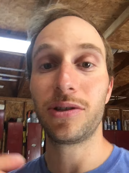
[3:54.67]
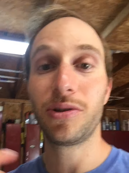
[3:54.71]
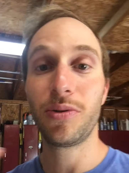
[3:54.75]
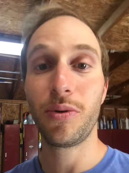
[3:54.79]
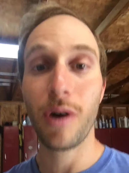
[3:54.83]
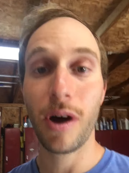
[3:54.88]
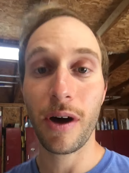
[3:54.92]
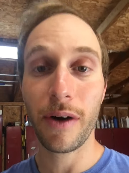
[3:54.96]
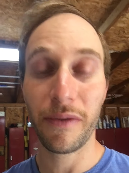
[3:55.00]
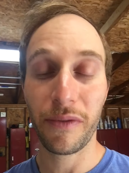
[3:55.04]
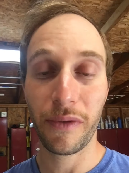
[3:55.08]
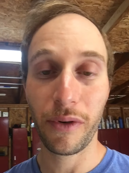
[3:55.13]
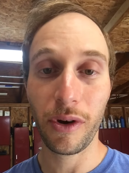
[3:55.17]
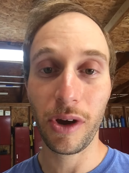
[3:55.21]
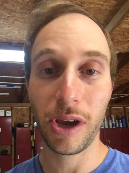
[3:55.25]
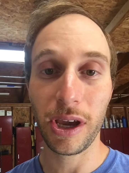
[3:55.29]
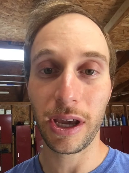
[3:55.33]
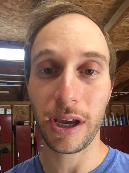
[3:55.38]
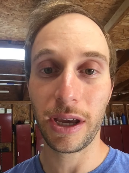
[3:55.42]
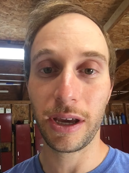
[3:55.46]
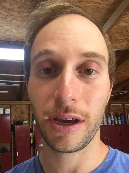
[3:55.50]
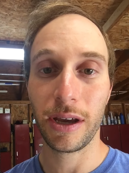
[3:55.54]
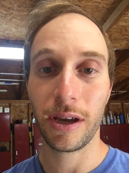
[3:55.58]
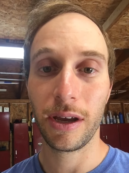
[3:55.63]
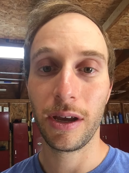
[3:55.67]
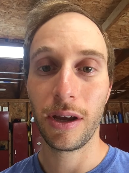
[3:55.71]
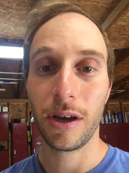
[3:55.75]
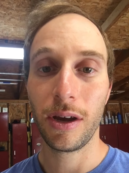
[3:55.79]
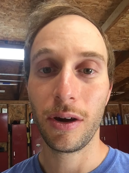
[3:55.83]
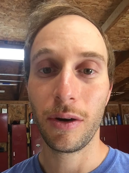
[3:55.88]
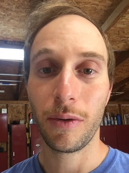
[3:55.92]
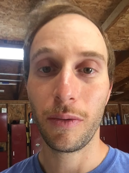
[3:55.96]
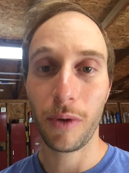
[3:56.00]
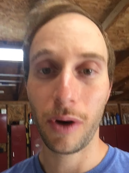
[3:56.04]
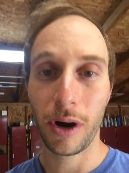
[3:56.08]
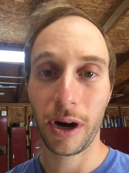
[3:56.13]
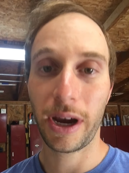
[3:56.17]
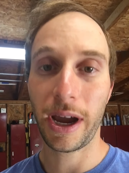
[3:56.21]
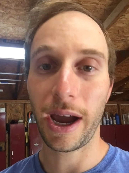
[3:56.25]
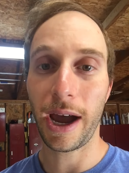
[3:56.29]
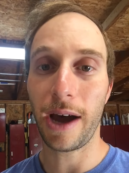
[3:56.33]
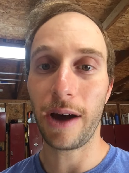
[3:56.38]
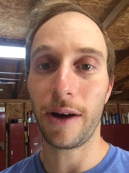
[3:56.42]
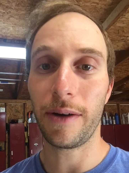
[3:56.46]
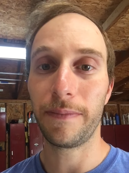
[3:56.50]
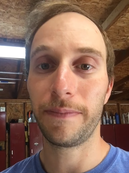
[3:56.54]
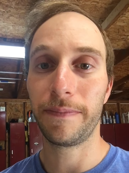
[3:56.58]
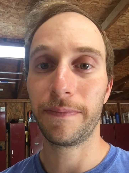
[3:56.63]
12 week
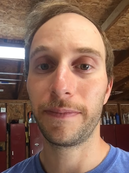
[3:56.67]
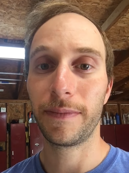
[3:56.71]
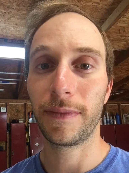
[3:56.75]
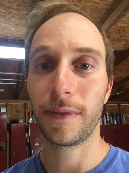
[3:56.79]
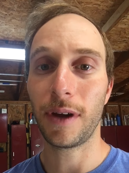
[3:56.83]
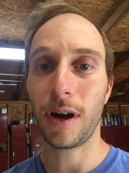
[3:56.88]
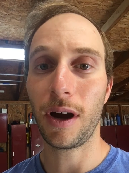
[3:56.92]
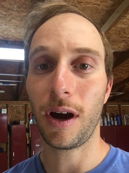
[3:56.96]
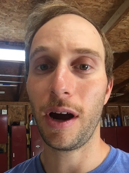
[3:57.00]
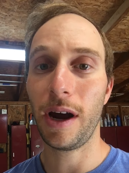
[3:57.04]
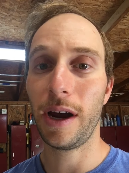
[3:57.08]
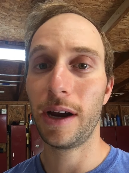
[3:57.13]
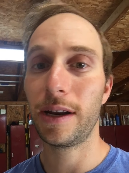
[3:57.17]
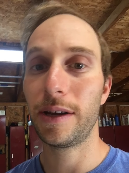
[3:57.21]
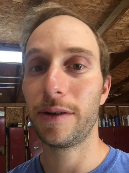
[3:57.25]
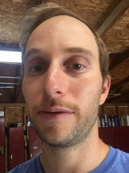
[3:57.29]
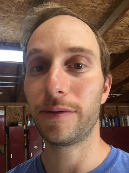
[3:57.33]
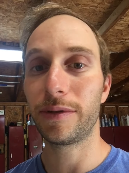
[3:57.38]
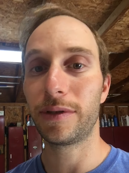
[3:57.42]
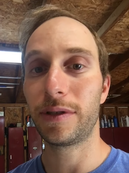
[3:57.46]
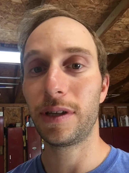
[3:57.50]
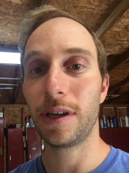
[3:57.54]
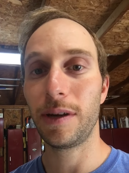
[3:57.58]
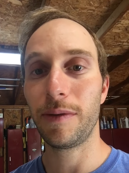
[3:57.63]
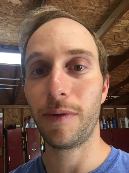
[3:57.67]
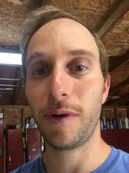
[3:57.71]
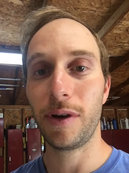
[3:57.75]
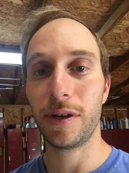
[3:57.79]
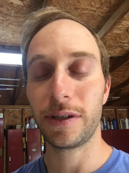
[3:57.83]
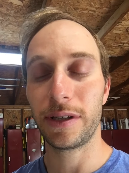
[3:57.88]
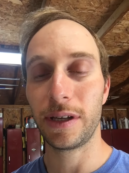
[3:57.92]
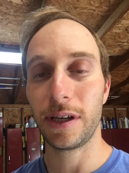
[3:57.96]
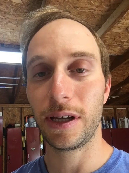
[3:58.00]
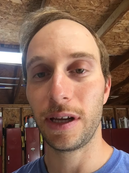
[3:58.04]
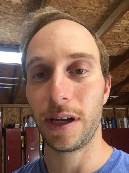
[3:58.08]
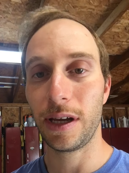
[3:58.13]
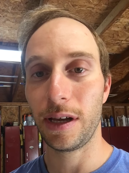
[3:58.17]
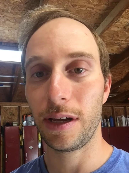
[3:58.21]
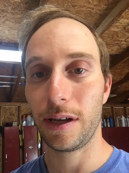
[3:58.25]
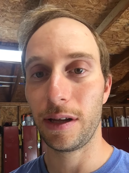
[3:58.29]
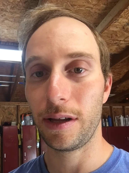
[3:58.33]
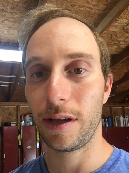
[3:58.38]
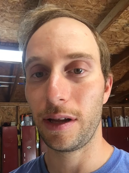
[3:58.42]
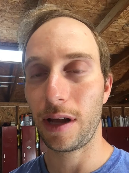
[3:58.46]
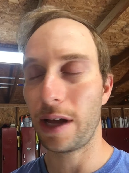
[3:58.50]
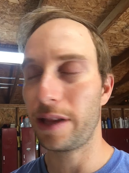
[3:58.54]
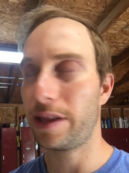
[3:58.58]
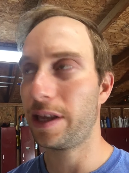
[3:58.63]
workout all right it was it wasn't
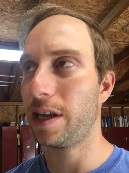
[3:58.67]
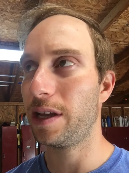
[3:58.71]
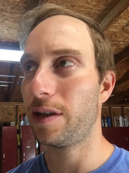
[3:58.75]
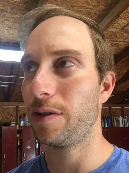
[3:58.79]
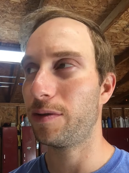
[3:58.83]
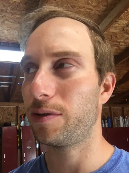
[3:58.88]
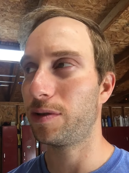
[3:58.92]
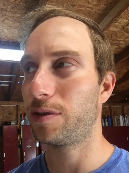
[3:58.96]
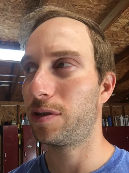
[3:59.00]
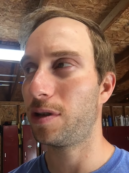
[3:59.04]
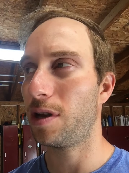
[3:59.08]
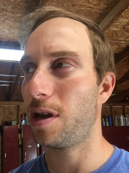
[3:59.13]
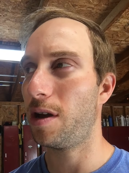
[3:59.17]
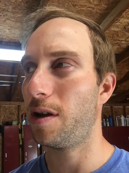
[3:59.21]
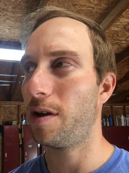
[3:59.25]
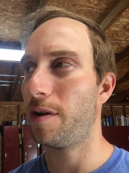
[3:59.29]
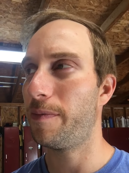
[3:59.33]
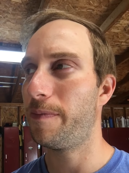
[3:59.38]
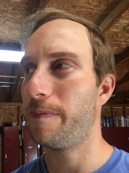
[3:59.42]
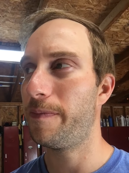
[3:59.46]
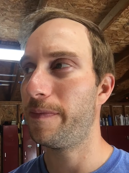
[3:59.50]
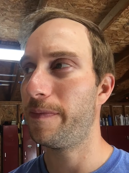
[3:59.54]
I think it was uh,